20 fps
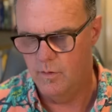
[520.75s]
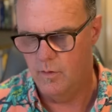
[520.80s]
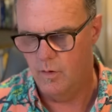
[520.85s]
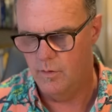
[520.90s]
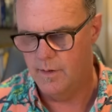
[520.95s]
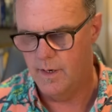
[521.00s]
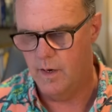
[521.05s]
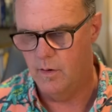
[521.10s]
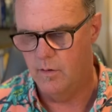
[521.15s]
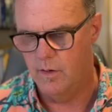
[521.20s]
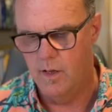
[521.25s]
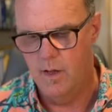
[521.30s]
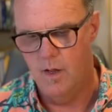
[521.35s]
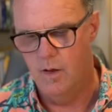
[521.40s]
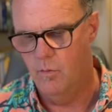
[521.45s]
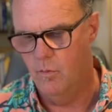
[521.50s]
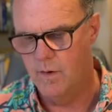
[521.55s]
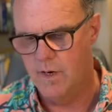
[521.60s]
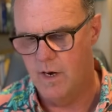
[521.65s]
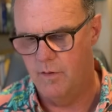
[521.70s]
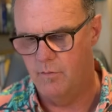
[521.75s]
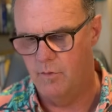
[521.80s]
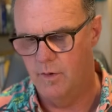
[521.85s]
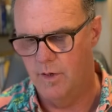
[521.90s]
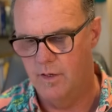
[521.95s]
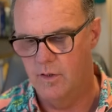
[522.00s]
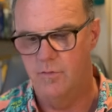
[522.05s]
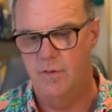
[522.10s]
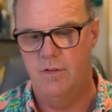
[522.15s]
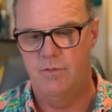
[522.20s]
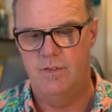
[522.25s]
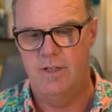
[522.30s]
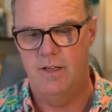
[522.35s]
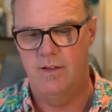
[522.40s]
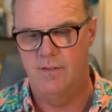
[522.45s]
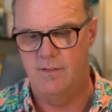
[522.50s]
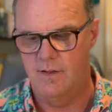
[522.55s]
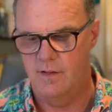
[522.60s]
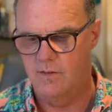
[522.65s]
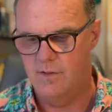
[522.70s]
okay whatever it is
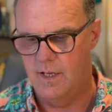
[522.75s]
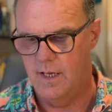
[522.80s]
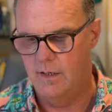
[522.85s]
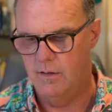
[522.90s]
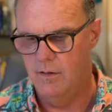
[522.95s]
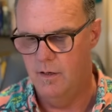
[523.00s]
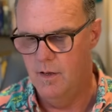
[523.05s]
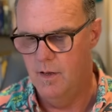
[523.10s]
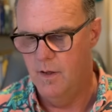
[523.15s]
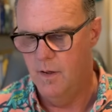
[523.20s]
15 16